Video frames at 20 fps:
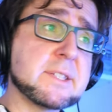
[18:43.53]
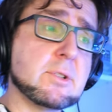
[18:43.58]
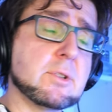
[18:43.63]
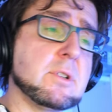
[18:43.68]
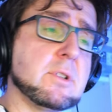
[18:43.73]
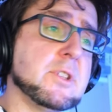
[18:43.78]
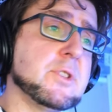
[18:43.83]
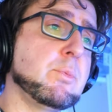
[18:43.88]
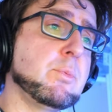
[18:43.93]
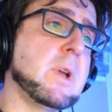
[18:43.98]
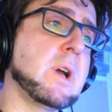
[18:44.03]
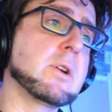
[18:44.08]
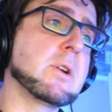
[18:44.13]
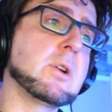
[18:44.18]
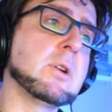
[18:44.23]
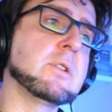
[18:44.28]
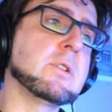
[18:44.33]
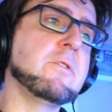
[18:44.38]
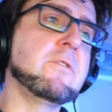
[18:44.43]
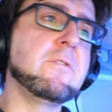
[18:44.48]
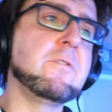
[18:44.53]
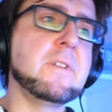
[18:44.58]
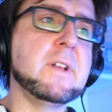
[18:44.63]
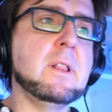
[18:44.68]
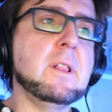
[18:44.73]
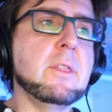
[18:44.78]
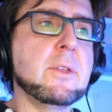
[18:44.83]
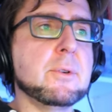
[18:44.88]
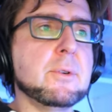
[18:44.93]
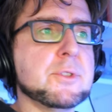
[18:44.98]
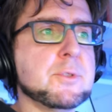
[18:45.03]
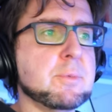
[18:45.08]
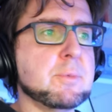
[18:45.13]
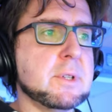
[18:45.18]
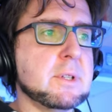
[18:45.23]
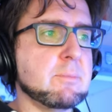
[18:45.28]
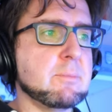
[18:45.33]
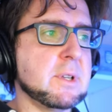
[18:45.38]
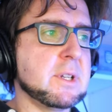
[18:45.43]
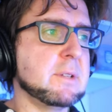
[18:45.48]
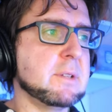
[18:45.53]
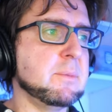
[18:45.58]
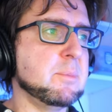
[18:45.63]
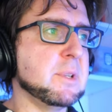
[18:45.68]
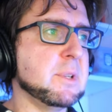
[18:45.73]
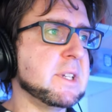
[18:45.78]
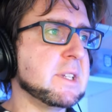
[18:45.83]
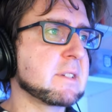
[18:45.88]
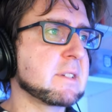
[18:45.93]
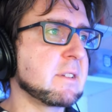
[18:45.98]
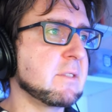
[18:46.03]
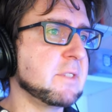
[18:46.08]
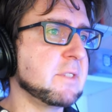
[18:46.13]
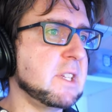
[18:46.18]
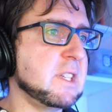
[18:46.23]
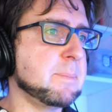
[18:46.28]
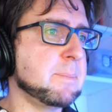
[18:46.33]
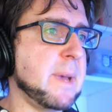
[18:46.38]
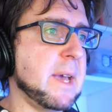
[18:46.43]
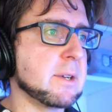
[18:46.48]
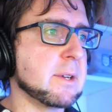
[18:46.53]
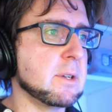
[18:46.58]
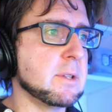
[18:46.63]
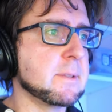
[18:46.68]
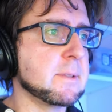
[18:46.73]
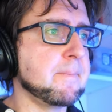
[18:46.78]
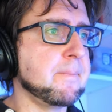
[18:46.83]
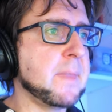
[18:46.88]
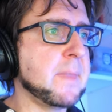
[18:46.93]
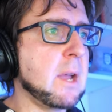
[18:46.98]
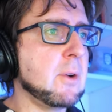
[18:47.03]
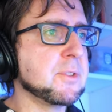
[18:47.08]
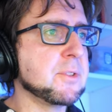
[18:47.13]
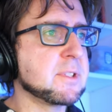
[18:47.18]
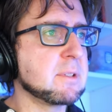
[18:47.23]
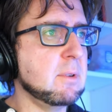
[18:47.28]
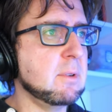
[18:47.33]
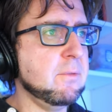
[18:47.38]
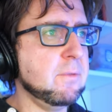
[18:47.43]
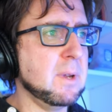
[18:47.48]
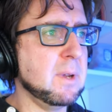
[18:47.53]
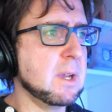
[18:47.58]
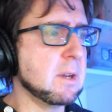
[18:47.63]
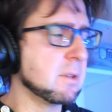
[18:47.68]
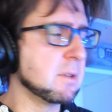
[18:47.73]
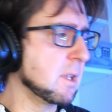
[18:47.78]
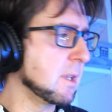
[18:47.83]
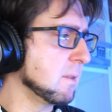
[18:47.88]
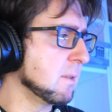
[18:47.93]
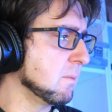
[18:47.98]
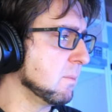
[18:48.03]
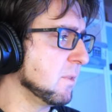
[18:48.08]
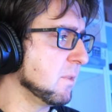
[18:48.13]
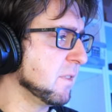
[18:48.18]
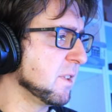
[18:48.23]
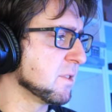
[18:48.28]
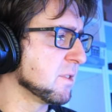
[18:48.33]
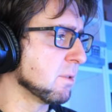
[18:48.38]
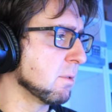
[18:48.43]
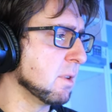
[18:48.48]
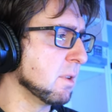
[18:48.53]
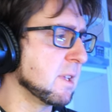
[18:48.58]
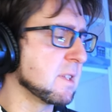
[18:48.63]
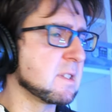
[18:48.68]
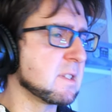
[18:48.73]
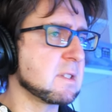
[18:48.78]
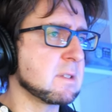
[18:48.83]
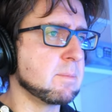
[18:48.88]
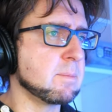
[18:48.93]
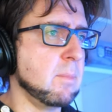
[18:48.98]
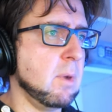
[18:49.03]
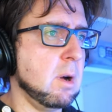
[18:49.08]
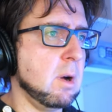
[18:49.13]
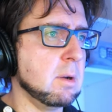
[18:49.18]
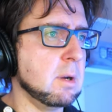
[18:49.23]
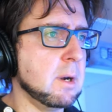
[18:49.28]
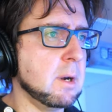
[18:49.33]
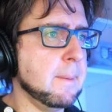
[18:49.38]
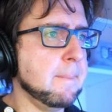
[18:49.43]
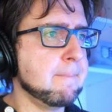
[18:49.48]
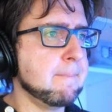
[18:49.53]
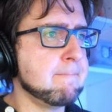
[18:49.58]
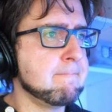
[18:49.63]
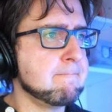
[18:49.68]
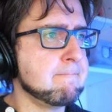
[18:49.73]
circles, we are gonna fill those with kind of these patterns. Now, if the circle gets smaller,